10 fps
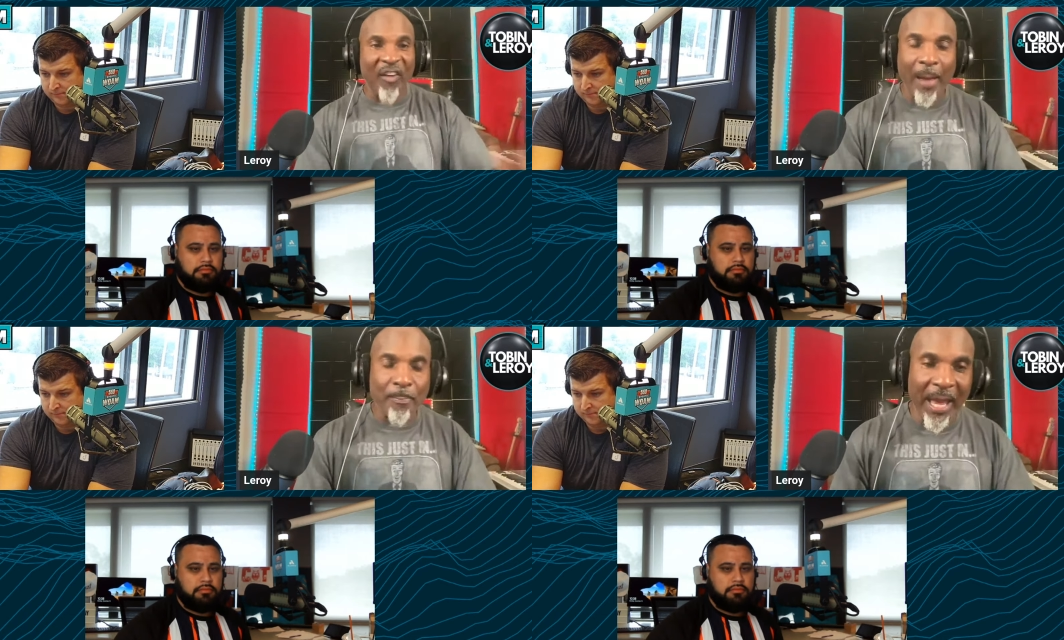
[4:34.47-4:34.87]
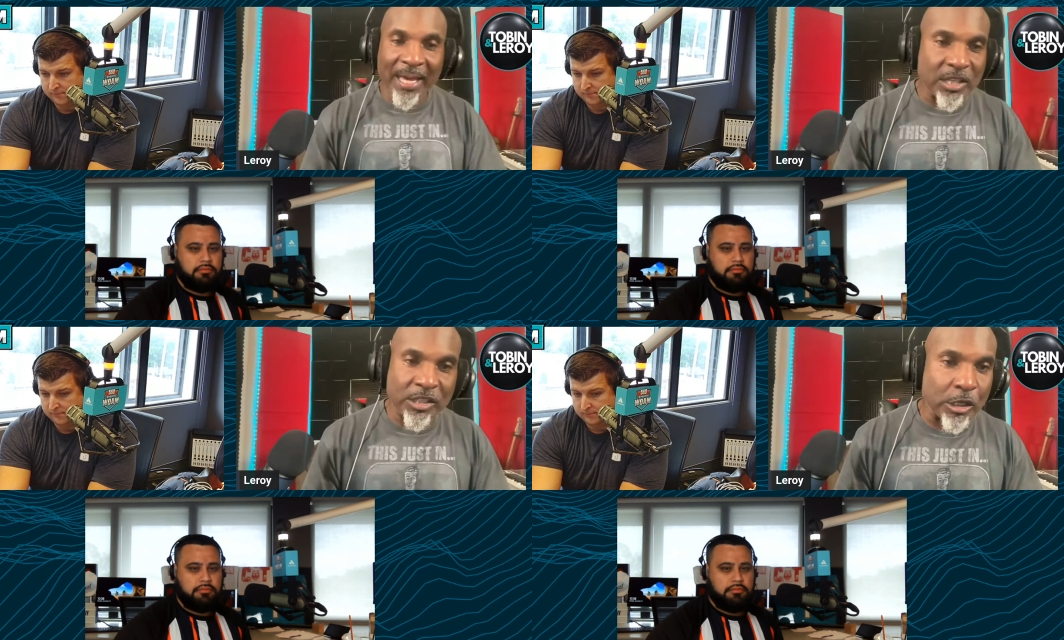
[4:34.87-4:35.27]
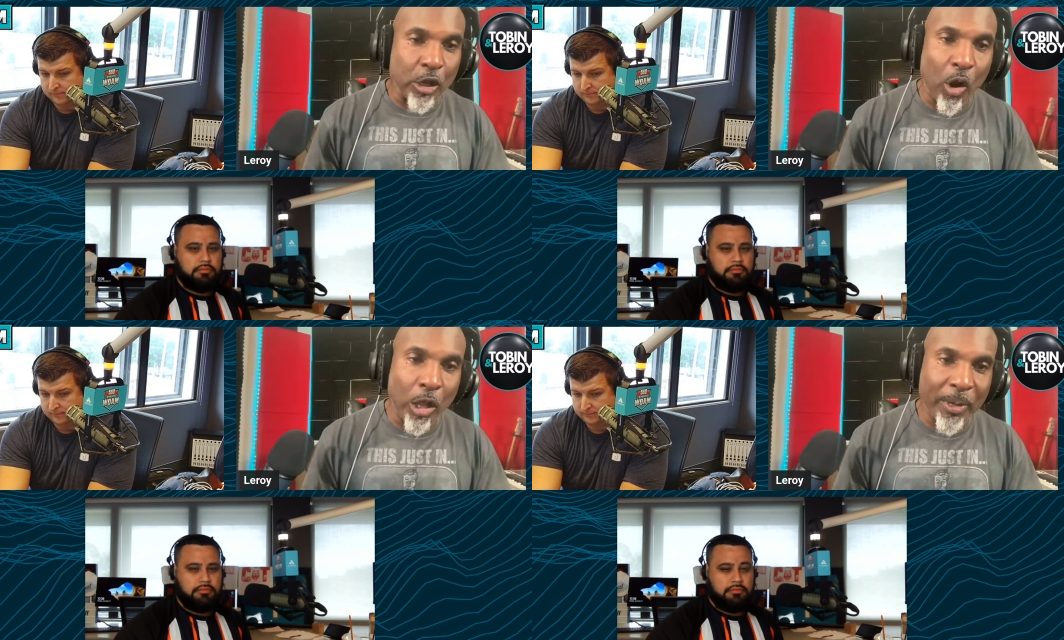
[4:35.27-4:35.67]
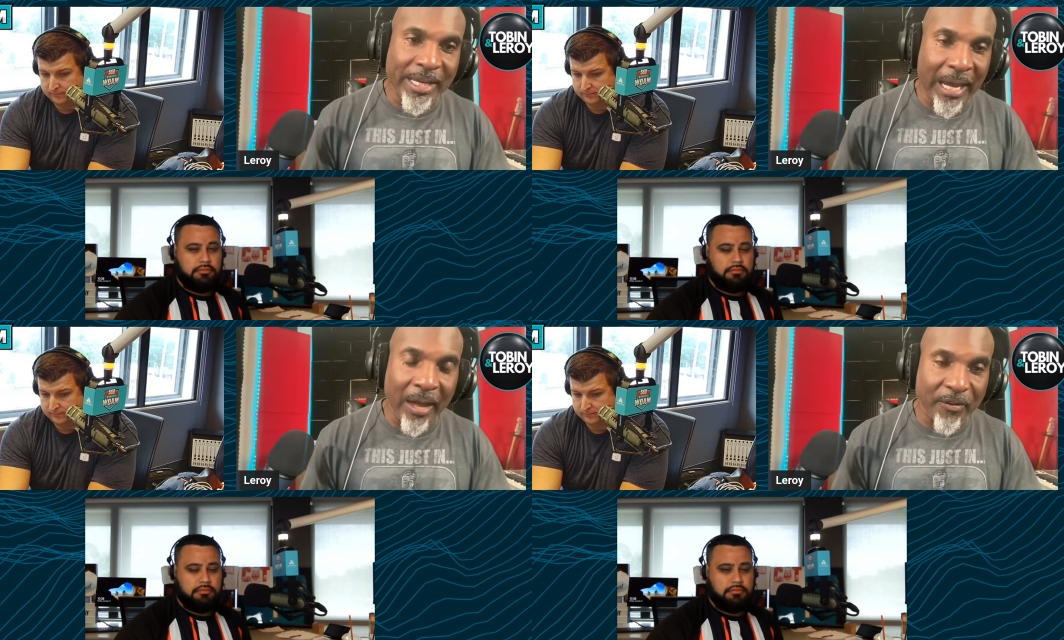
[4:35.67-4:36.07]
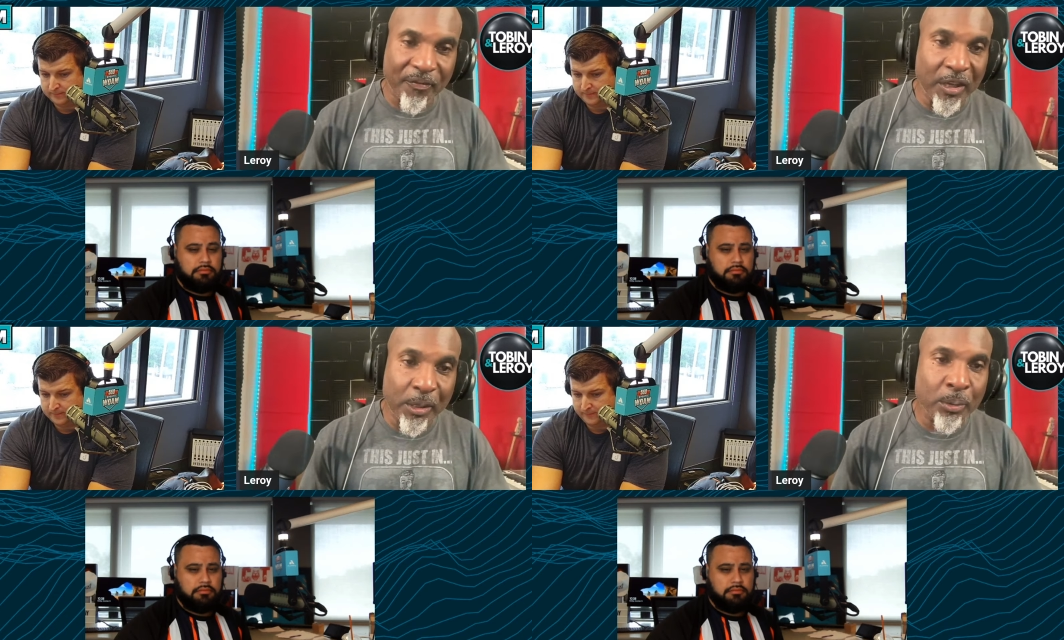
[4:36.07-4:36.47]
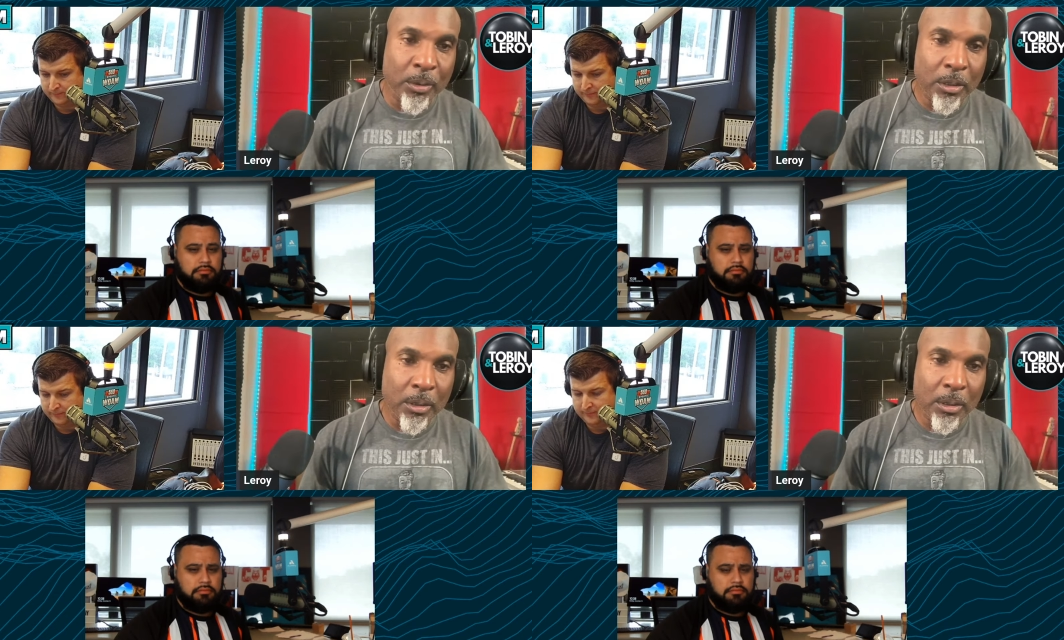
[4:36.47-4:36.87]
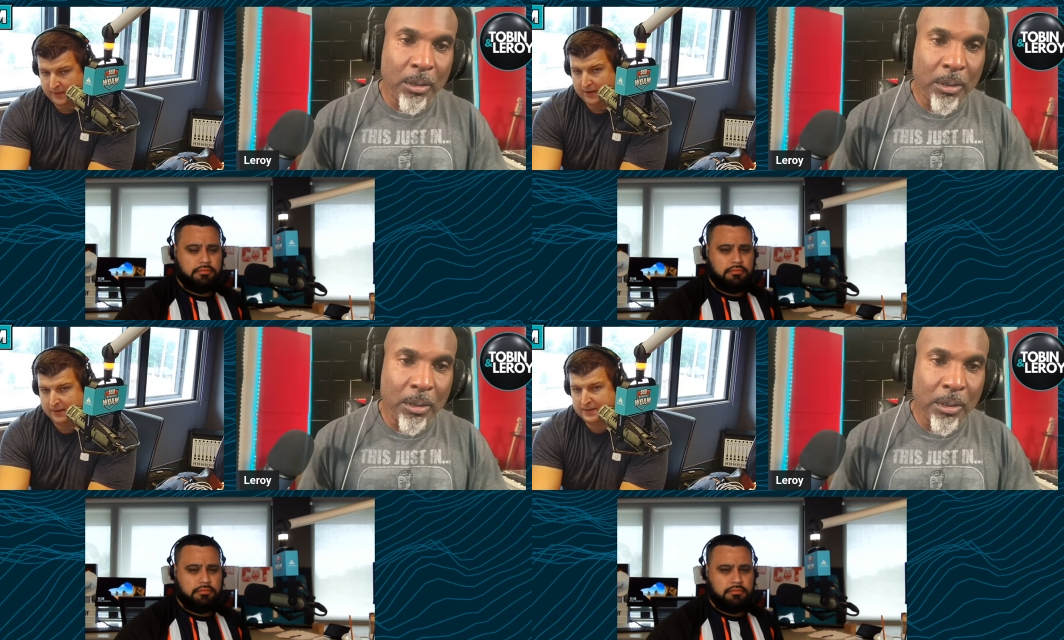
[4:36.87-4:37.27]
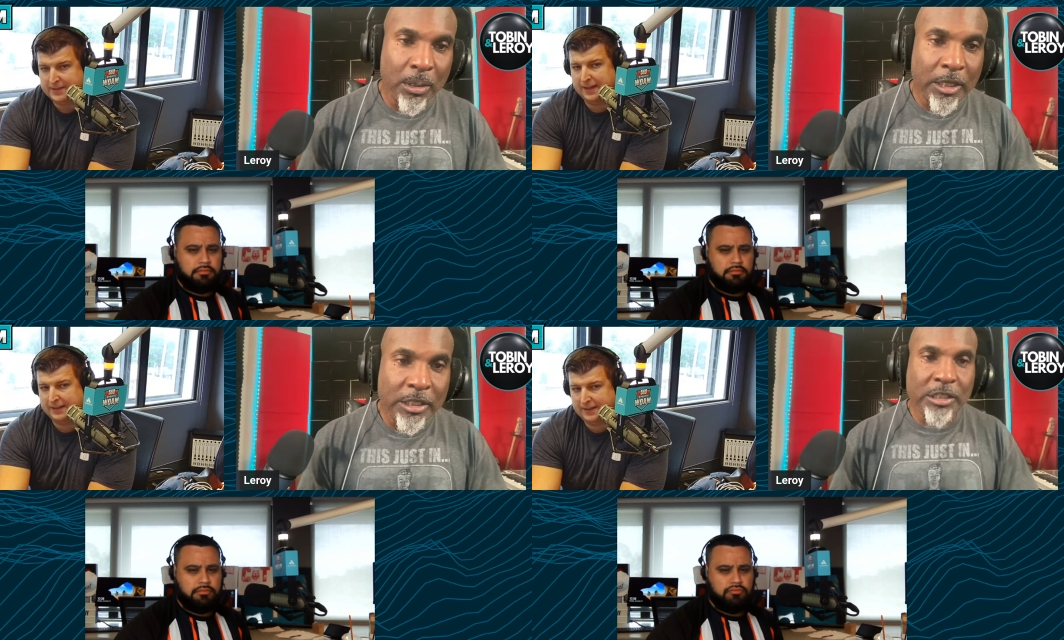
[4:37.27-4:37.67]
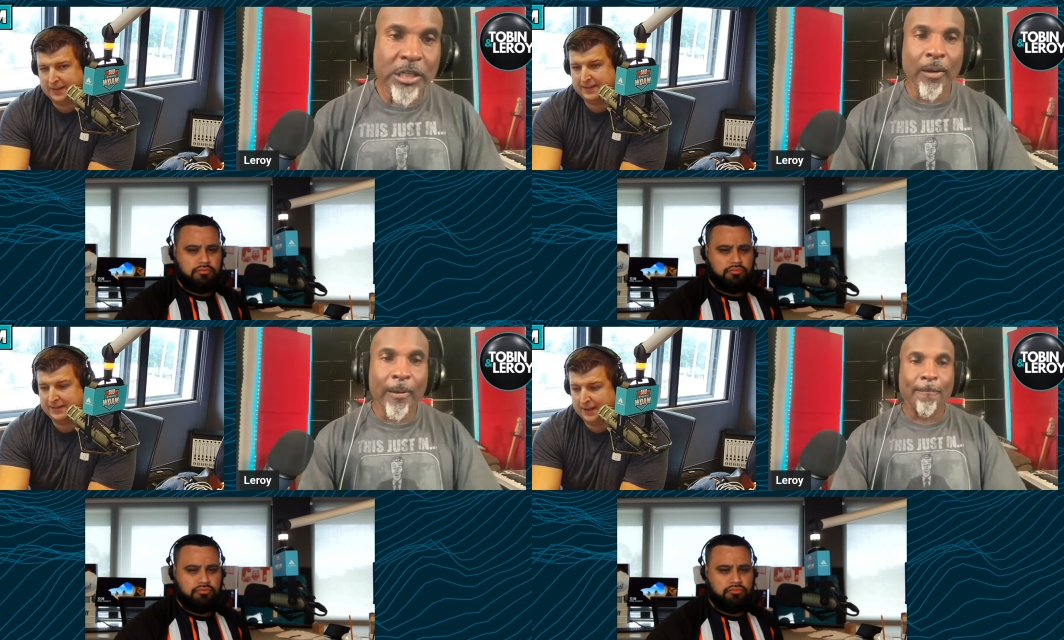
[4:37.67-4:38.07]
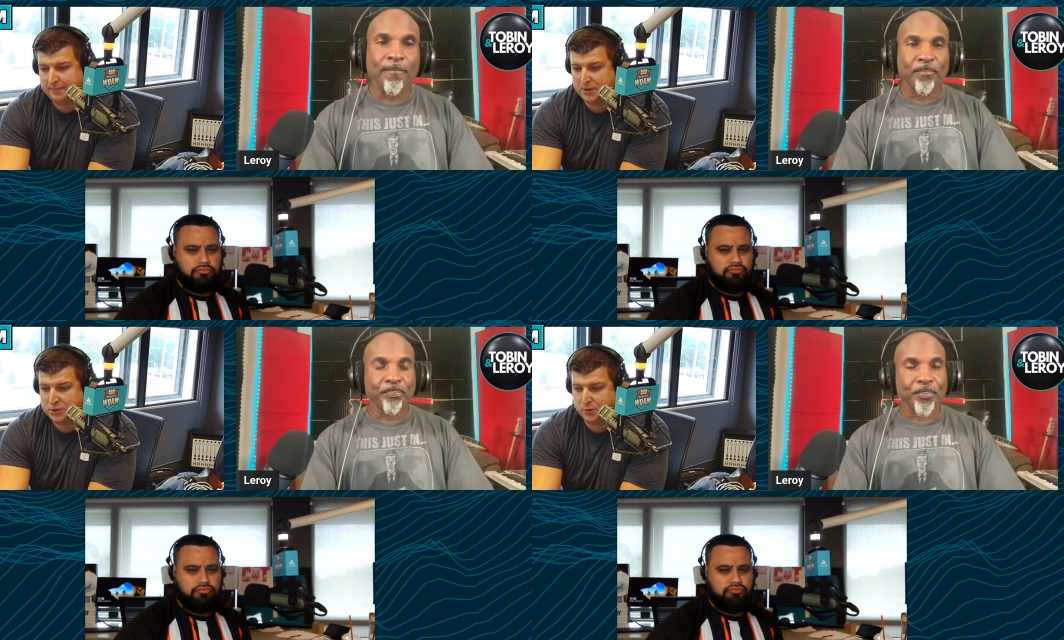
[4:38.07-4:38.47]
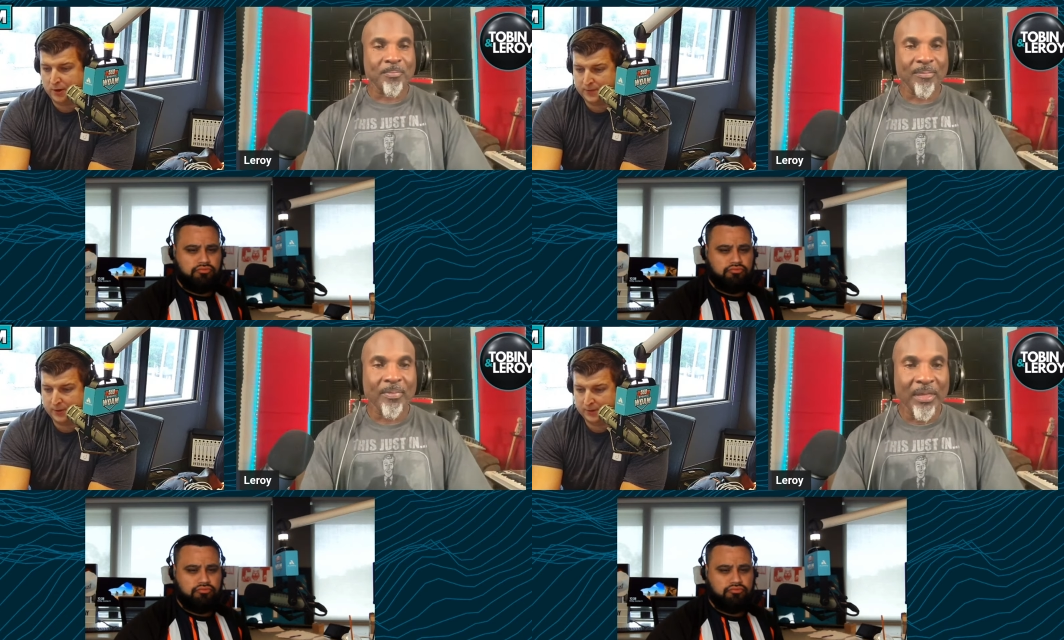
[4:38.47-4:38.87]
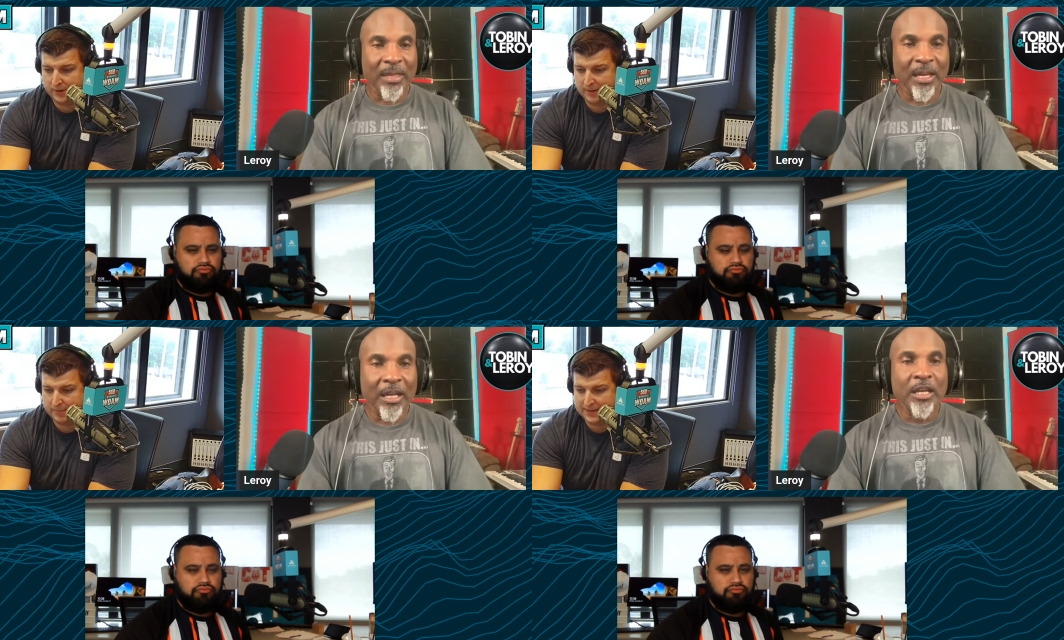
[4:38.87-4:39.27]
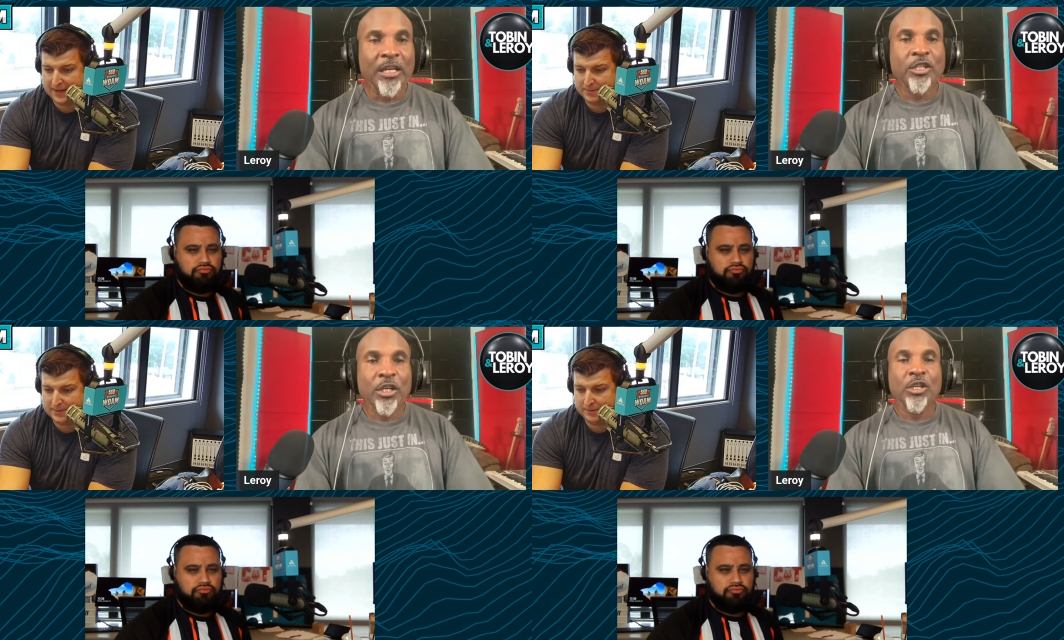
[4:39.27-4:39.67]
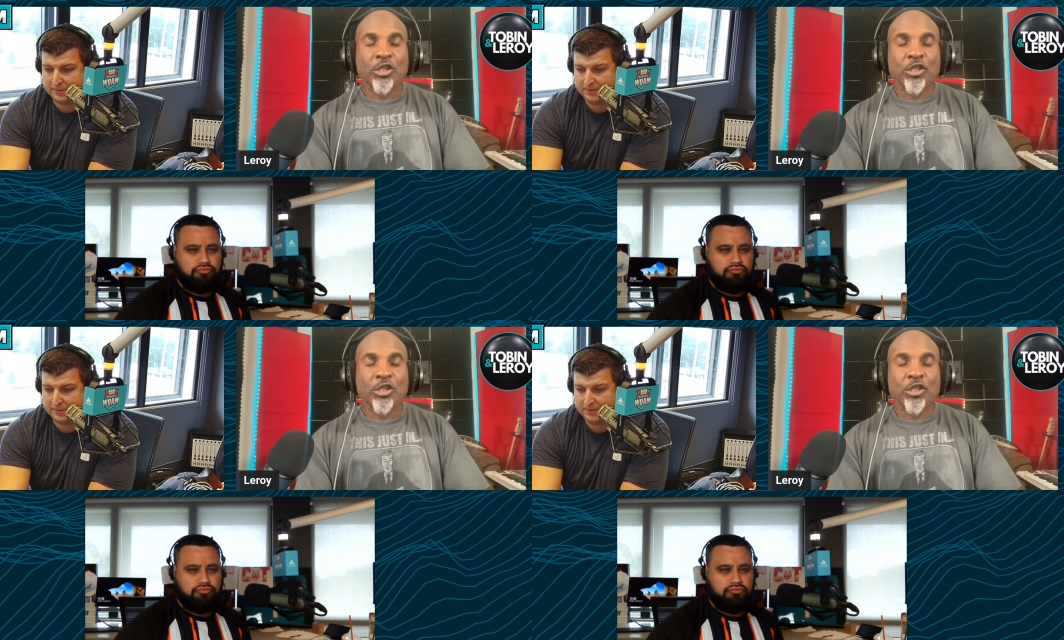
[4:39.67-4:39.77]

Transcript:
Speaker 1: five passes, go all the way down the field.
Speaker 2: Yeah, they did let so, they did let Minshew off the hook a couple times too.